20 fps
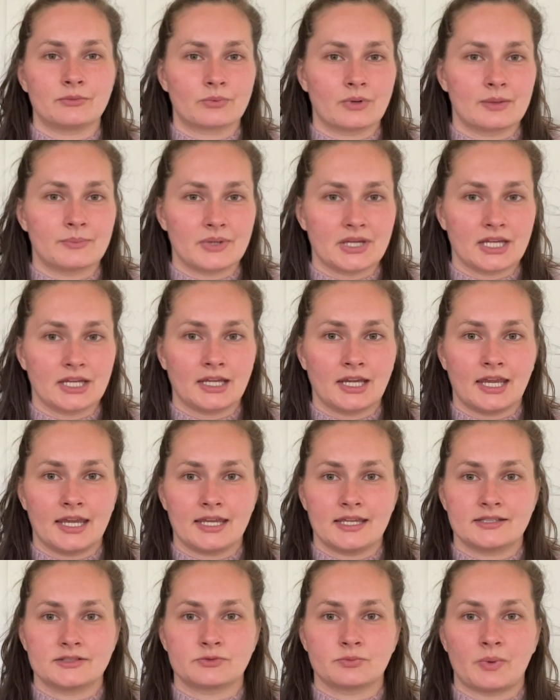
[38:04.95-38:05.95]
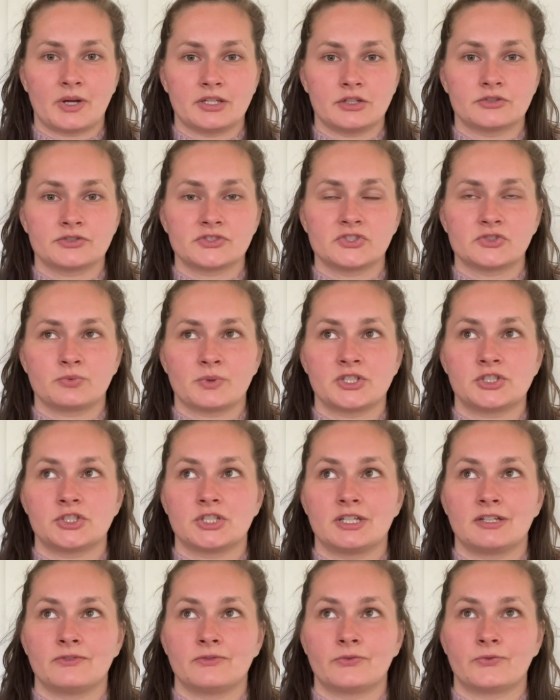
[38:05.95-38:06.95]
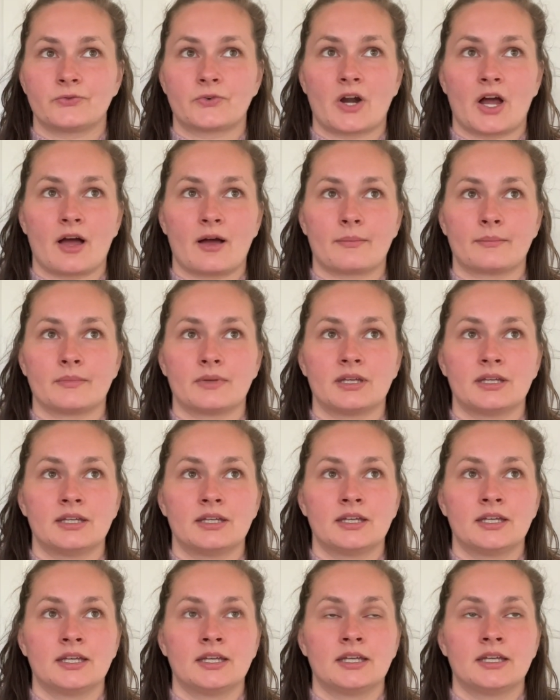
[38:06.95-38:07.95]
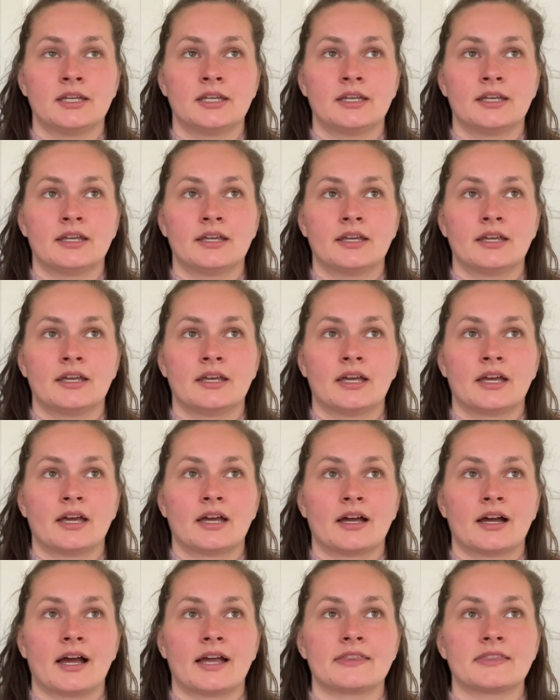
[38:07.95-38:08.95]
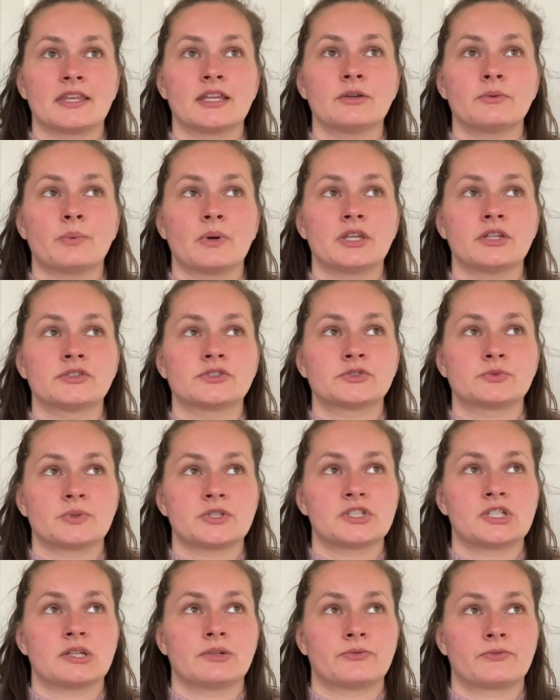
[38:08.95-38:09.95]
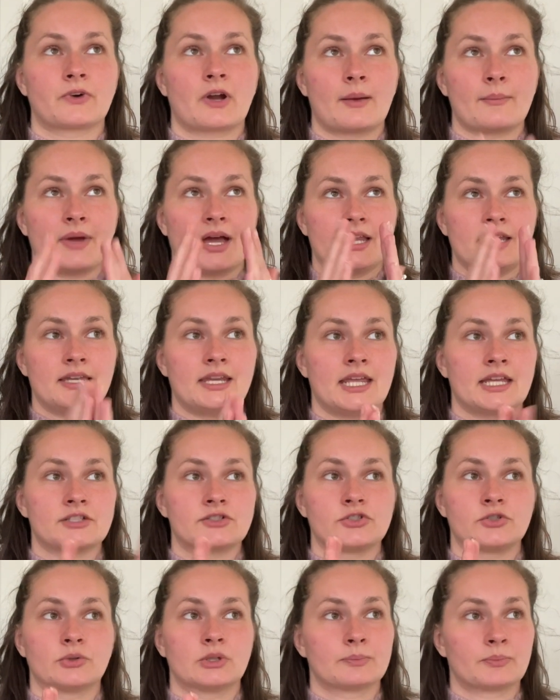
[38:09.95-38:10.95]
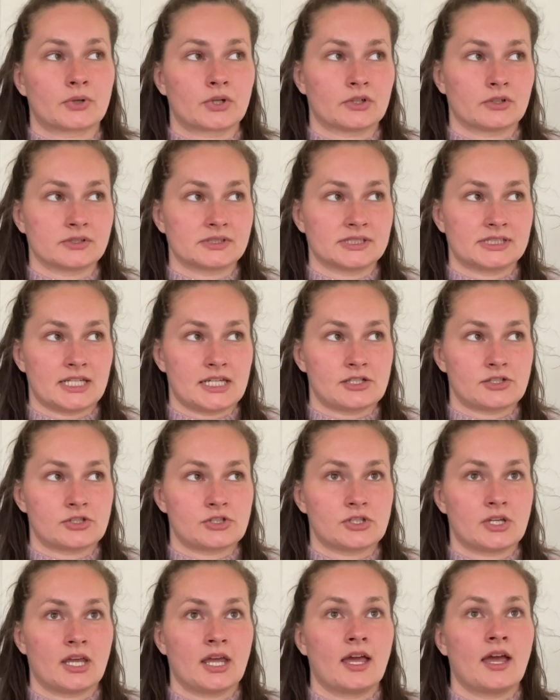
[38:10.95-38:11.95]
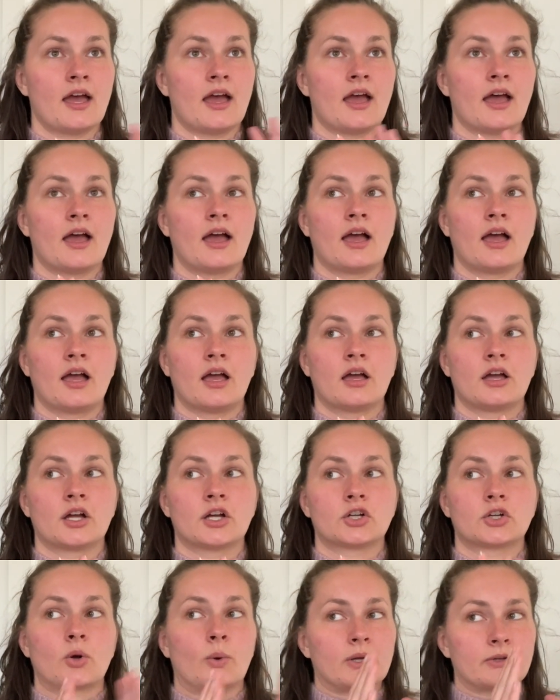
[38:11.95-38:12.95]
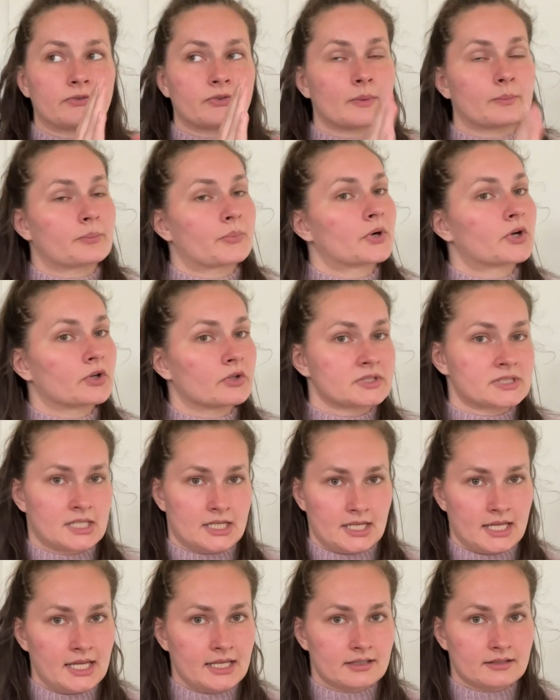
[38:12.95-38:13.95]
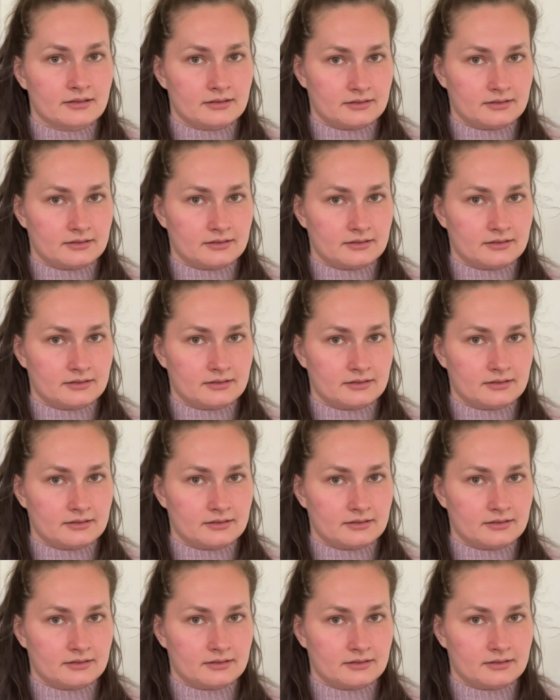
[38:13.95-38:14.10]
ribbing is when you're switching from, I think when you're switching from a knit to a purl stitch. Going from purl to knit,